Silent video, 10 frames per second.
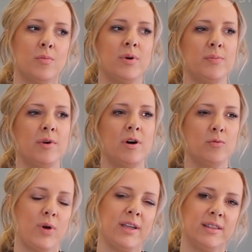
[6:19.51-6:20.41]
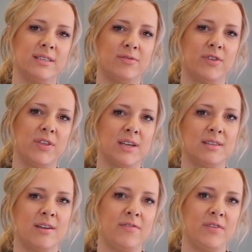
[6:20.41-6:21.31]
put on wait lists for things,
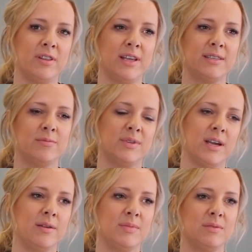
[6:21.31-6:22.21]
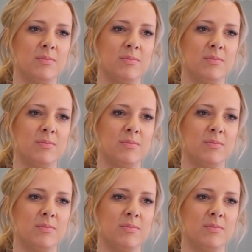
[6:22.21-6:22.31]
I feel like sometimes